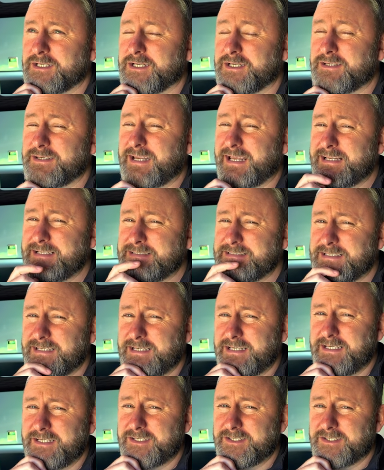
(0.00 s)
a
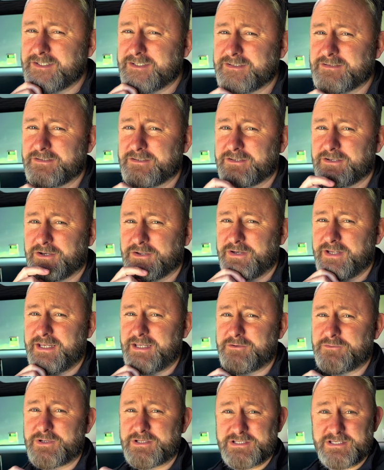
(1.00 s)
19 on
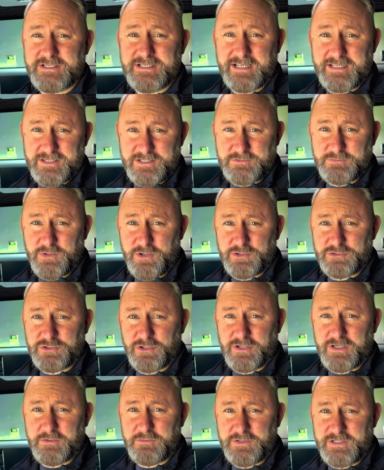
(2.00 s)
it, which is like the spur
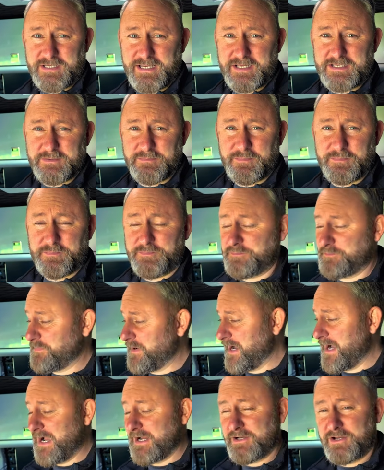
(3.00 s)
socket where you're getting your
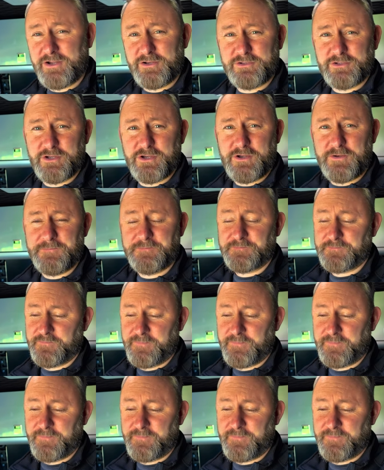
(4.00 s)
pack down there.